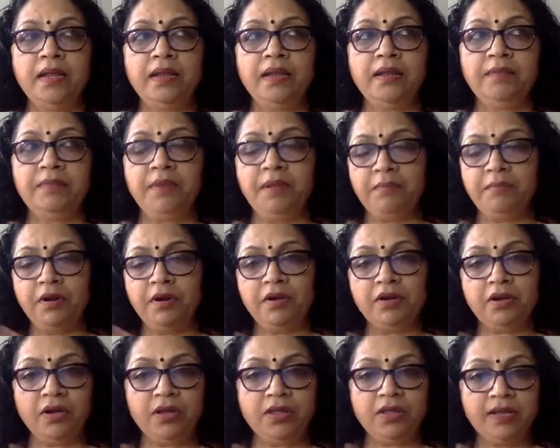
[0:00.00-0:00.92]
I'm
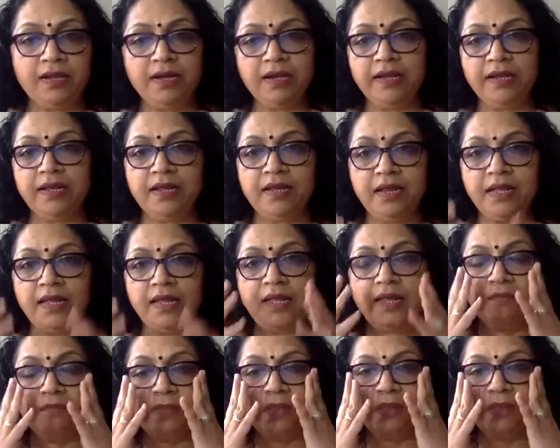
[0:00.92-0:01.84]
not talking clinically.
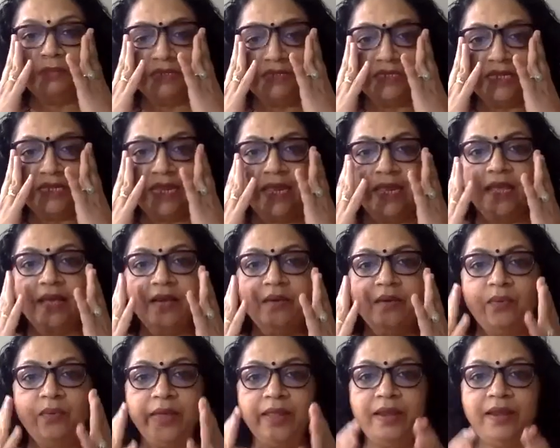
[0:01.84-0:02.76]
I'm just saying
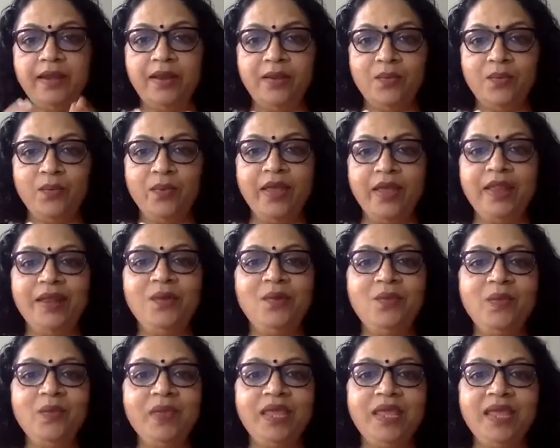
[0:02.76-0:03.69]
when
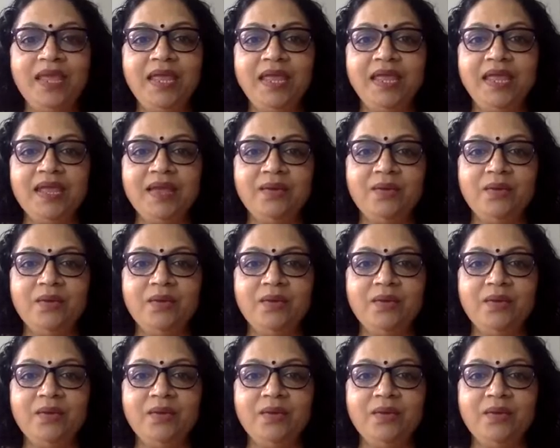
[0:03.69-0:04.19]
we